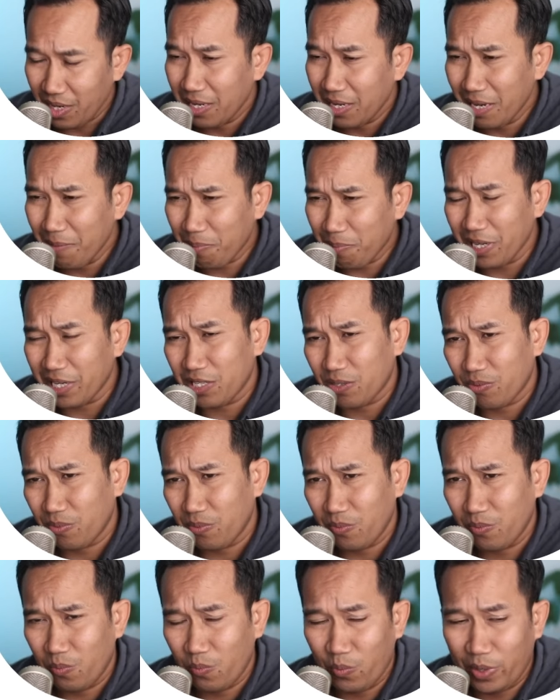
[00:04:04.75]
And plus,
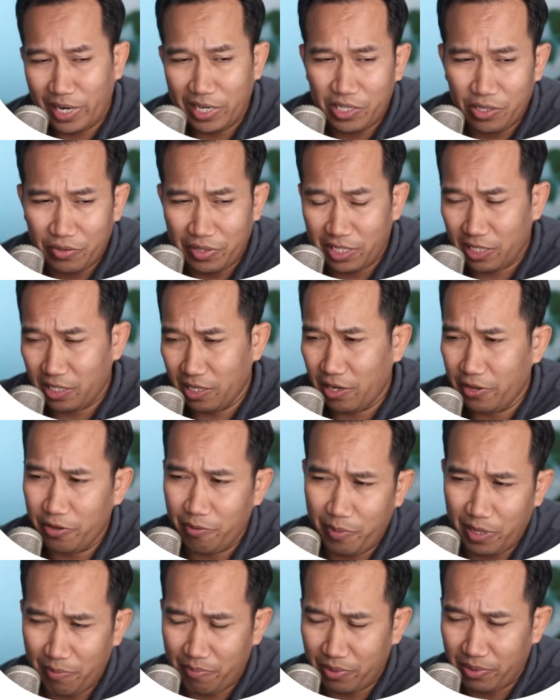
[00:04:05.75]
when I show this to other
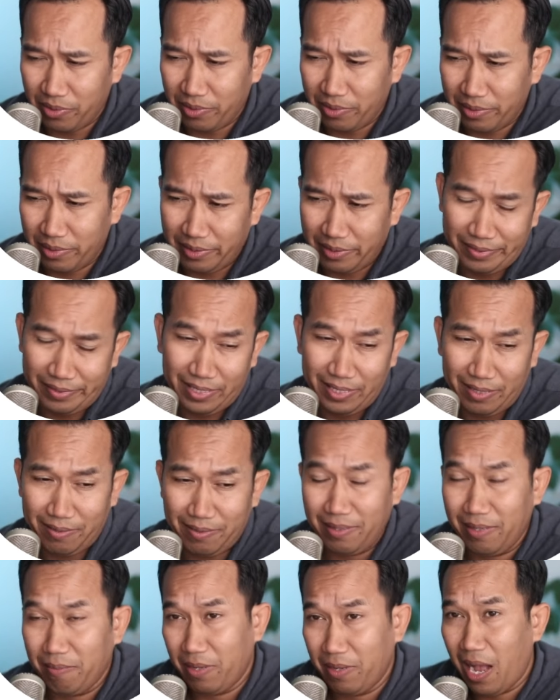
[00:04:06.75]
people,
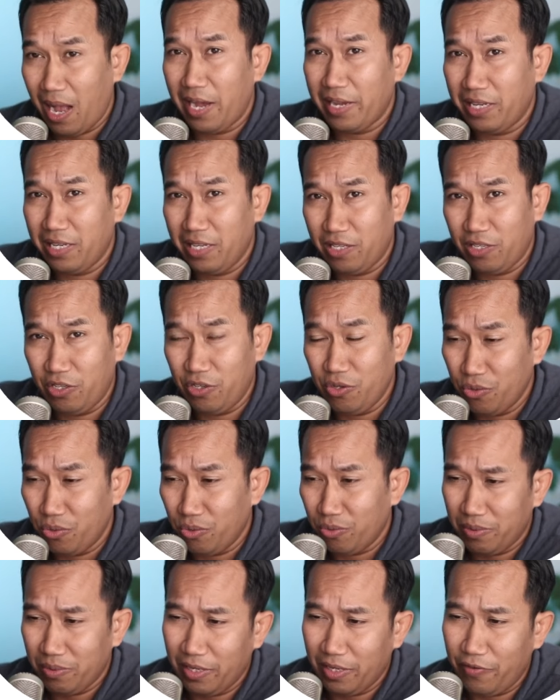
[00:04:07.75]
i.e.
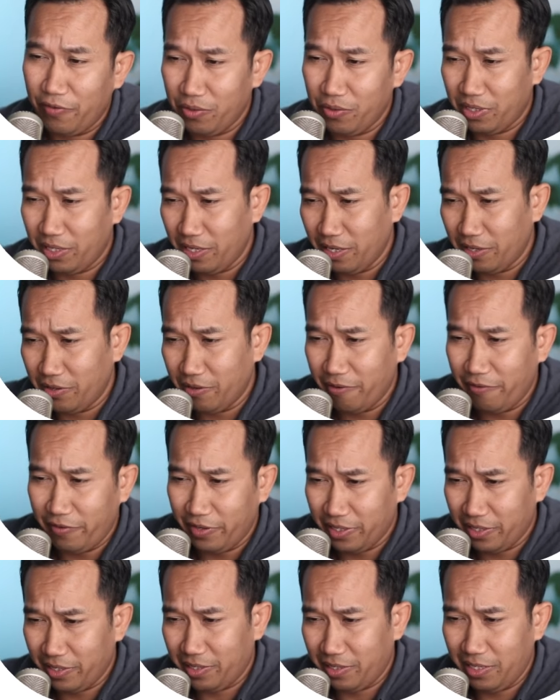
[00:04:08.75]
you, if you see other
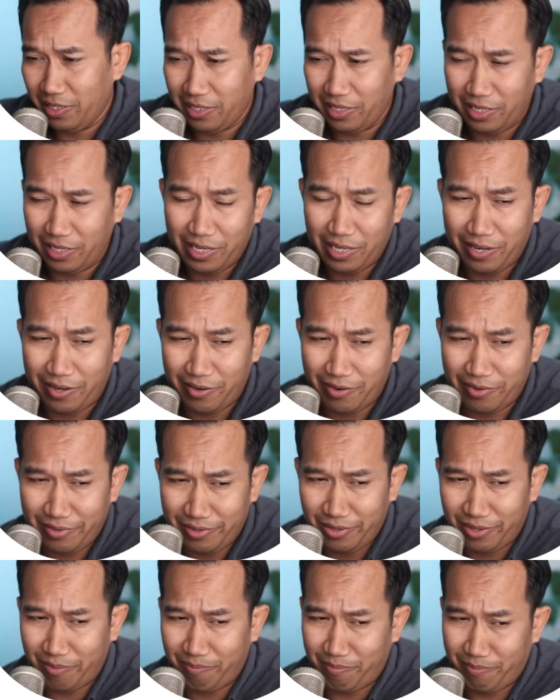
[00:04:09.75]
efficiencies in here, you
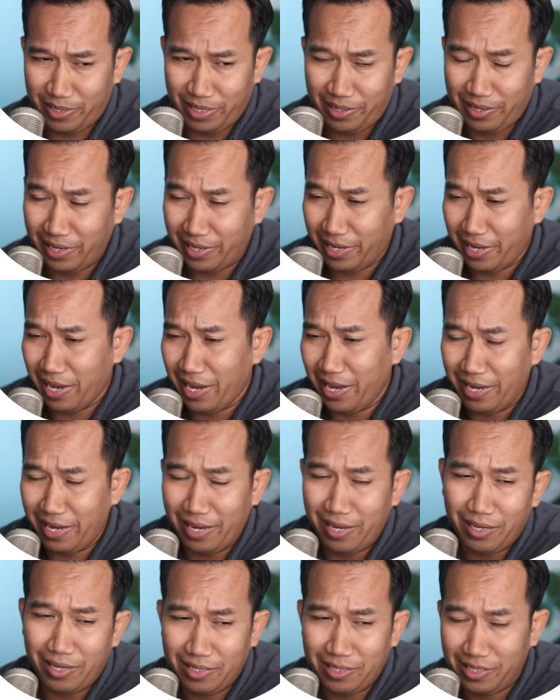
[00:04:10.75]
can be like, hey,
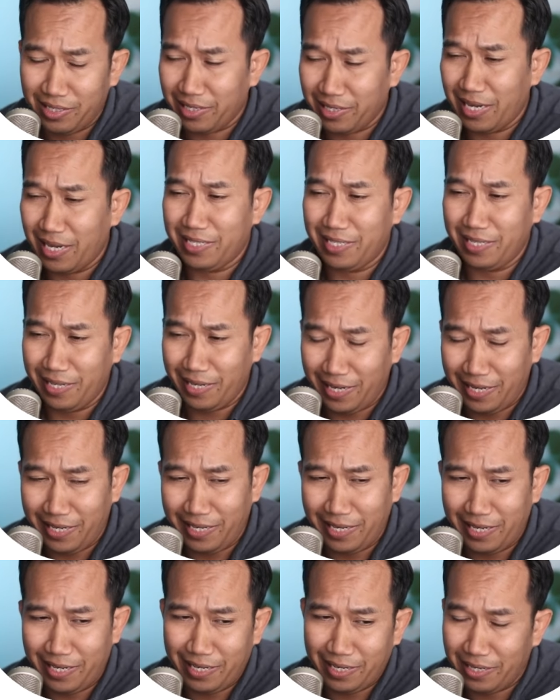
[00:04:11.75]
this guy's an
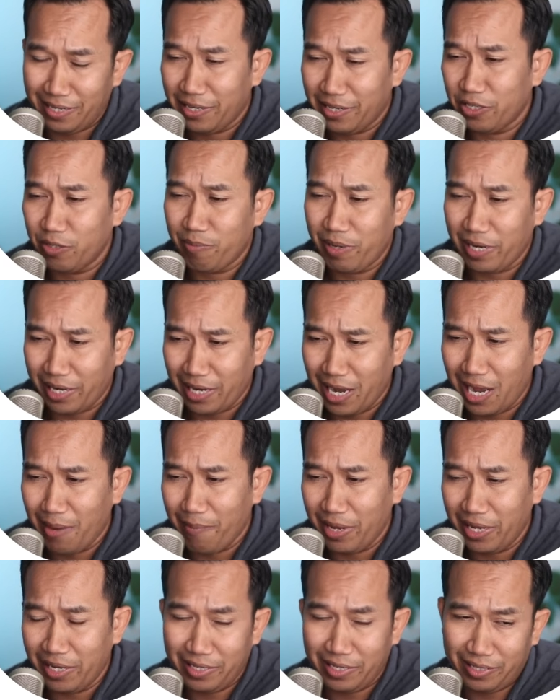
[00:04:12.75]
idiot. Here's my
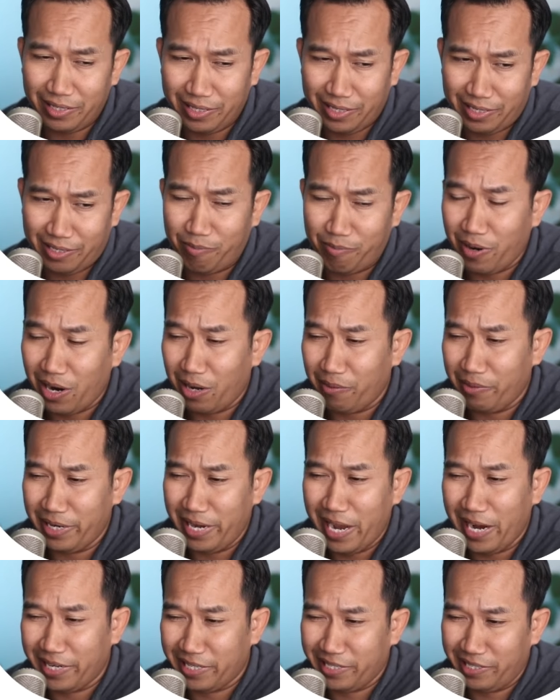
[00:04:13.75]
comment. And then I'll probably
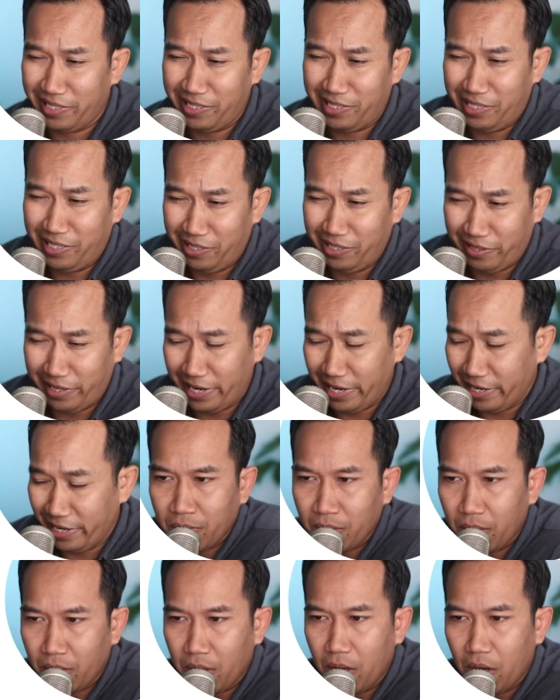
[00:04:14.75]
actually steal that.
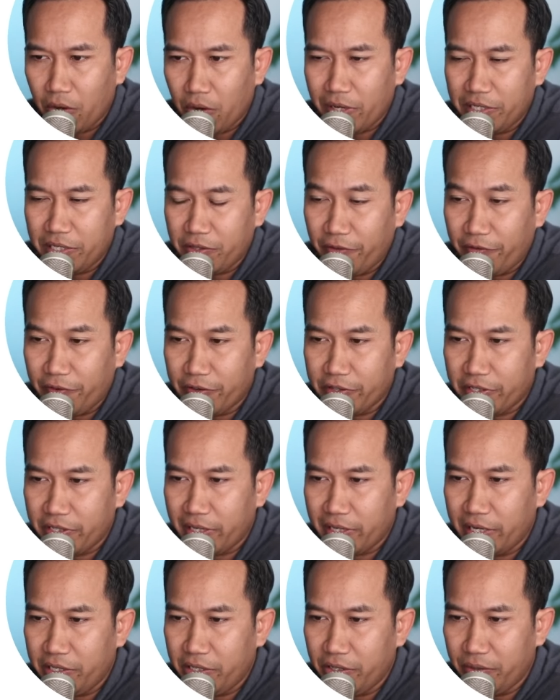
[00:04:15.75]
Okay, so the first thing
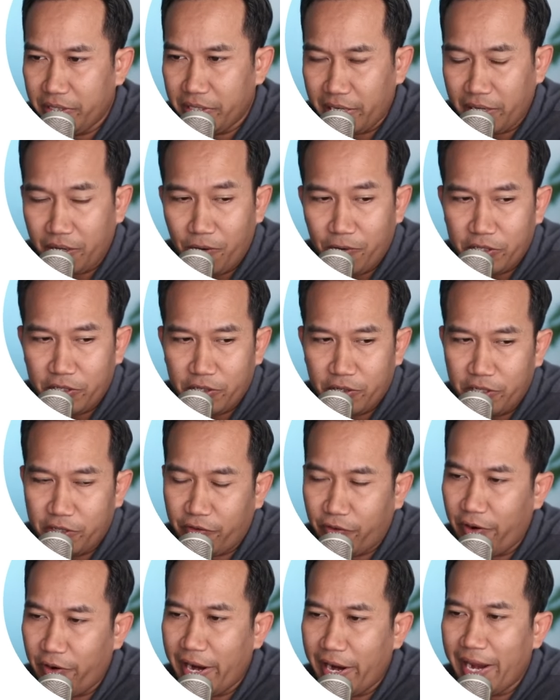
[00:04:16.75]
I do is I go search
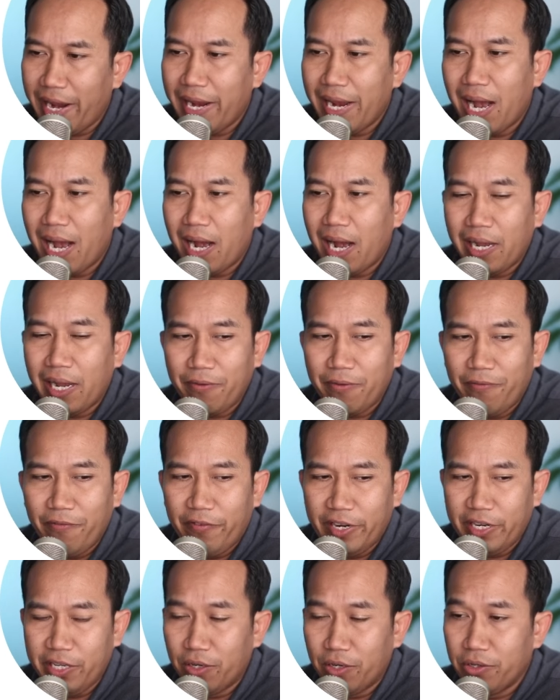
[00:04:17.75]
for AI
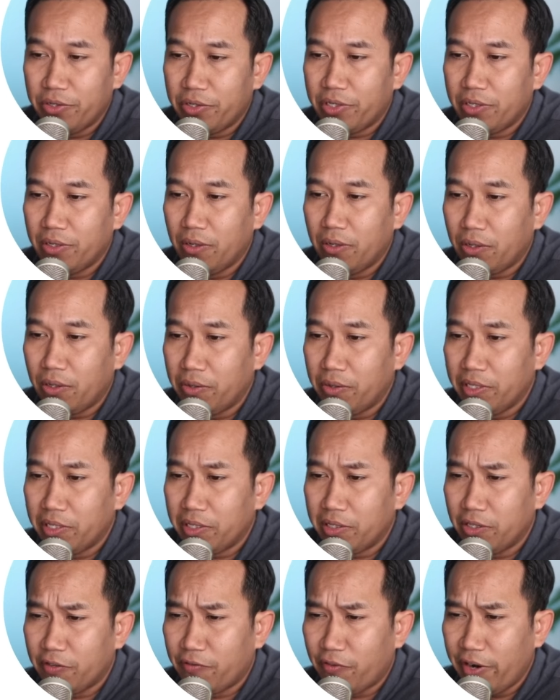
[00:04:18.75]
videos. So go in and
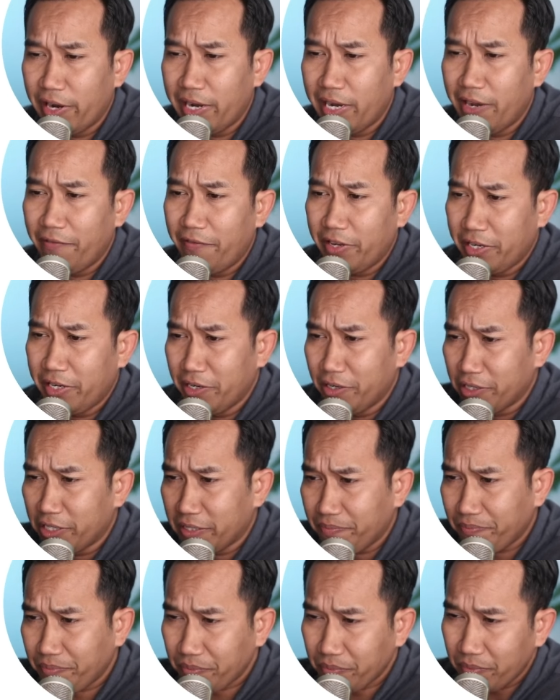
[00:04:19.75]
search for AI videos
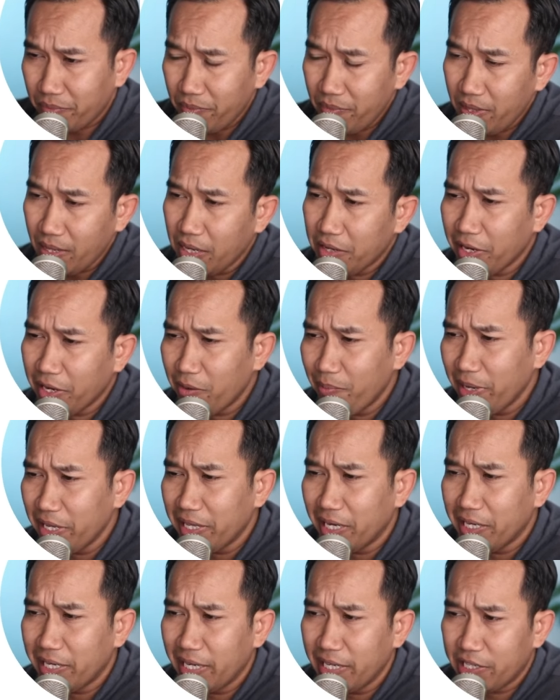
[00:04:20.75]
that are made
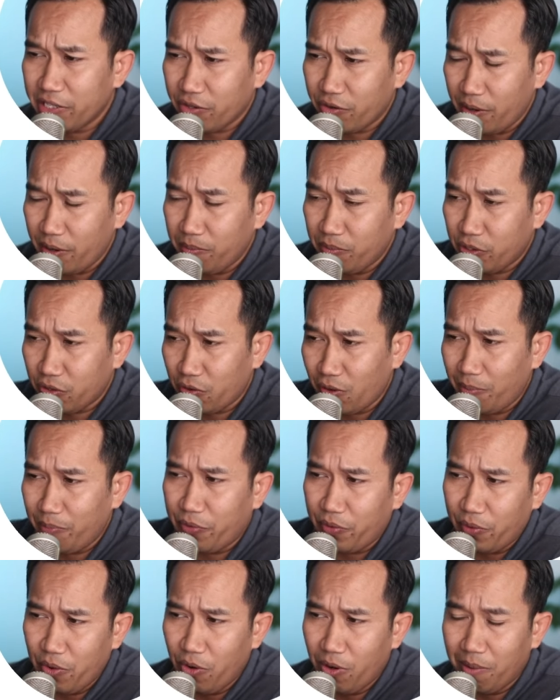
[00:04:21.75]
that day, scrub
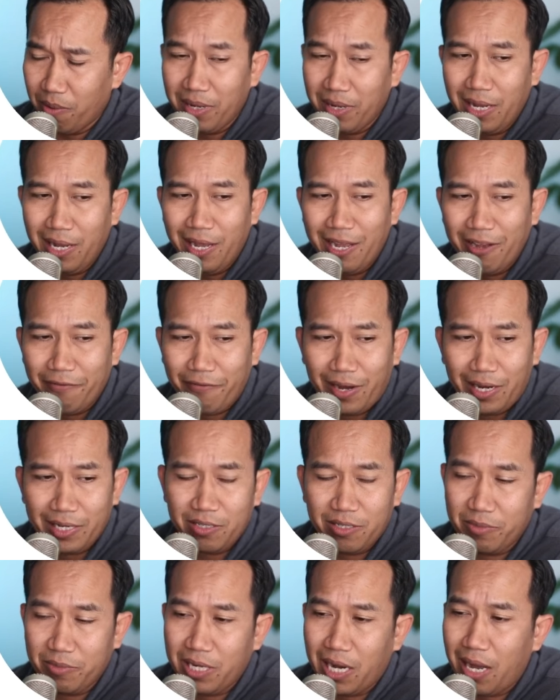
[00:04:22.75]
through them, find
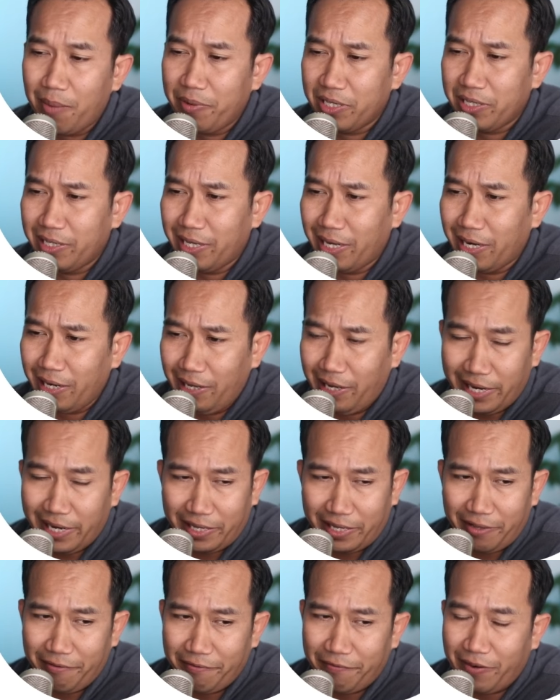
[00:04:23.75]
some topics that I like,
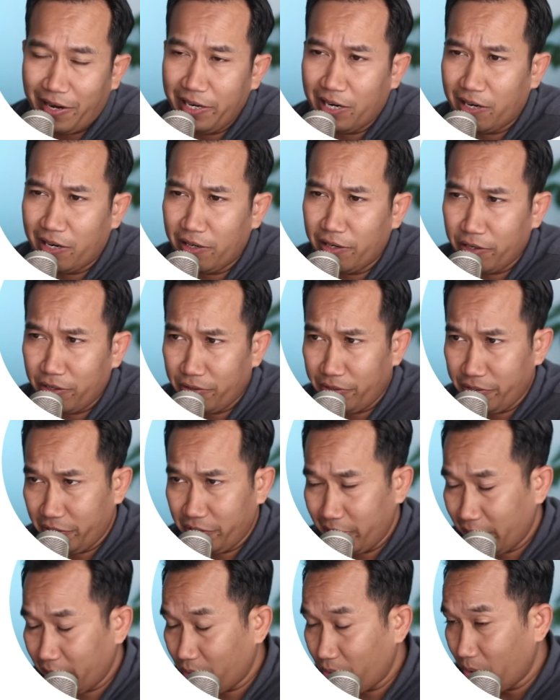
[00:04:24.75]
and then find articles
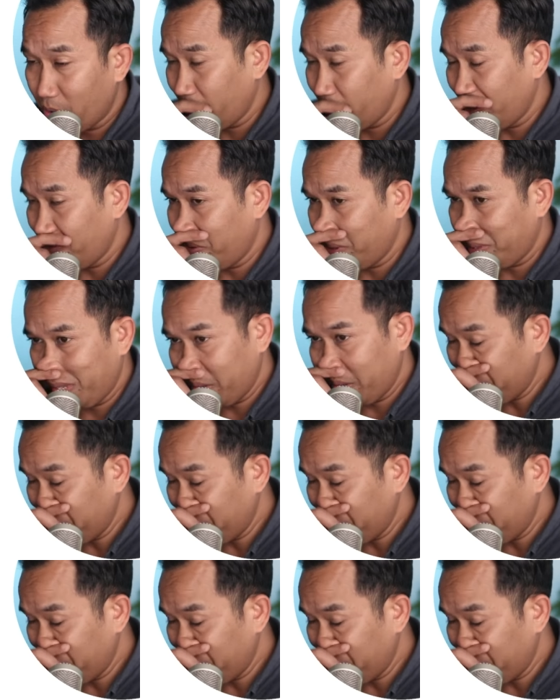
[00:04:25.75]
that correlate with them.